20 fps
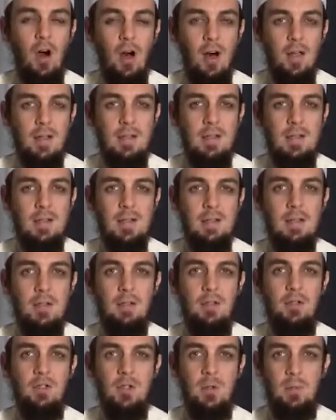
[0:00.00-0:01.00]
us
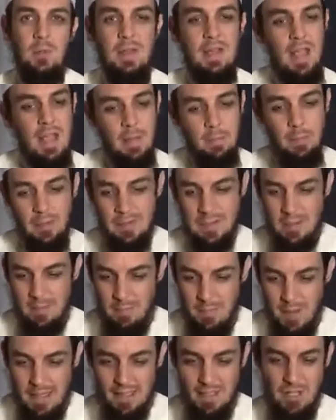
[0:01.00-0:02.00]
to be able to
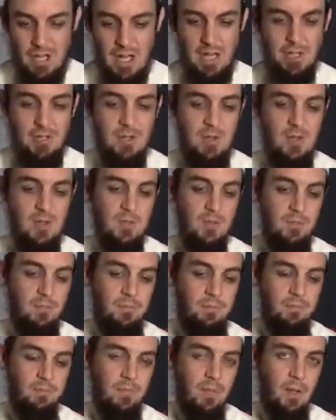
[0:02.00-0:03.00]
make changes.
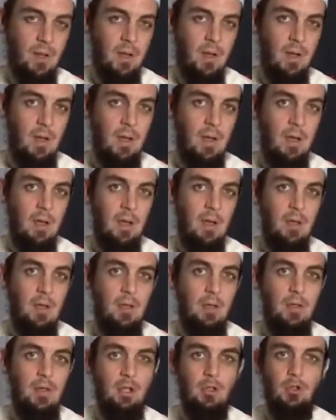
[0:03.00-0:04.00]

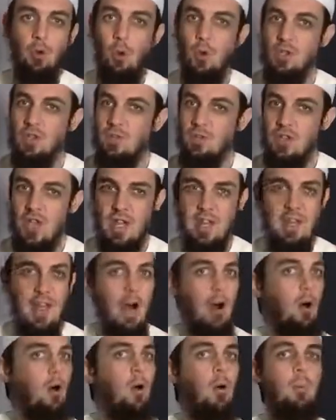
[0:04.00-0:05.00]
The doors of
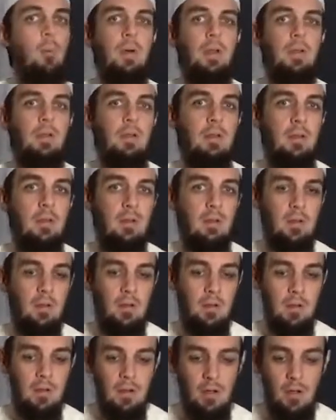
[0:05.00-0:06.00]
Jannah open.
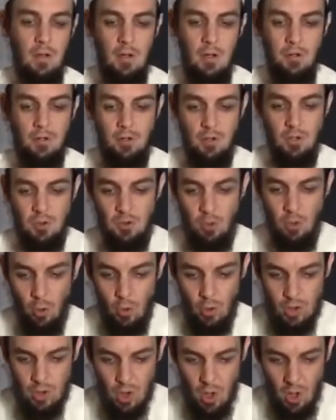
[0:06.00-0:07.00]
The
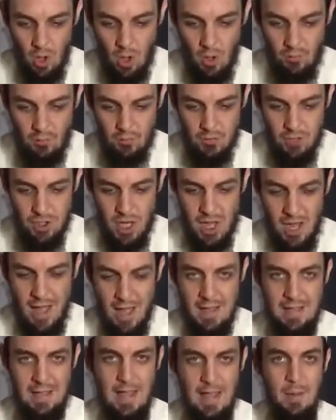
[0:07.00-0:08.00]
doors of
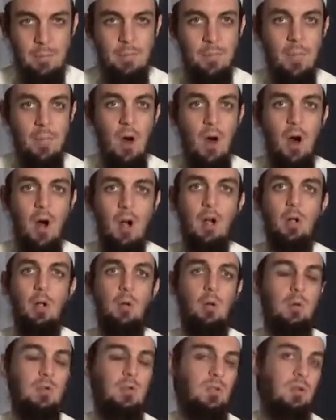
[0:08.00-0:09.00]
Jahannam are
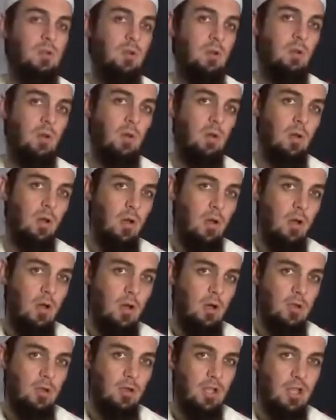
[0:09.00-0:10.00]
closed.
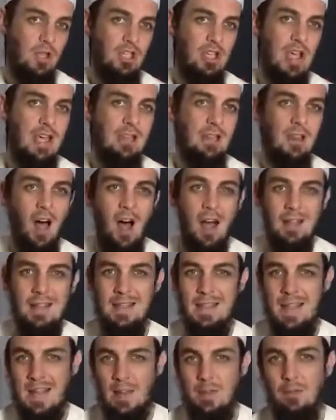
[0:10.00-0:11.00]
The
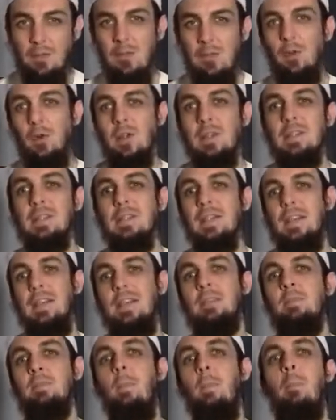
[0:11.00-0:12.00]
shaitan's influence
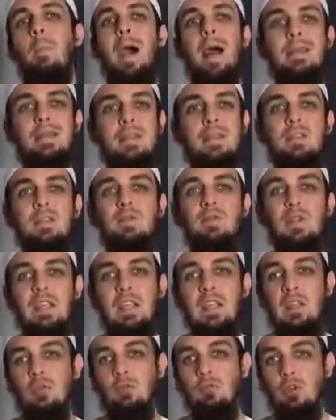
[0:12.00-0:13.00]
is
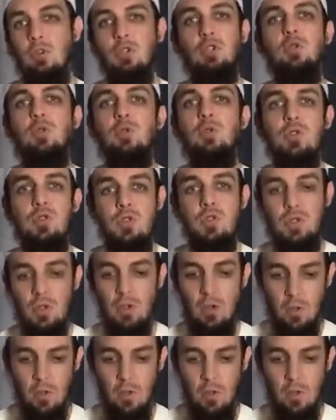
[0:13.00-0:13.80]
massively reduced.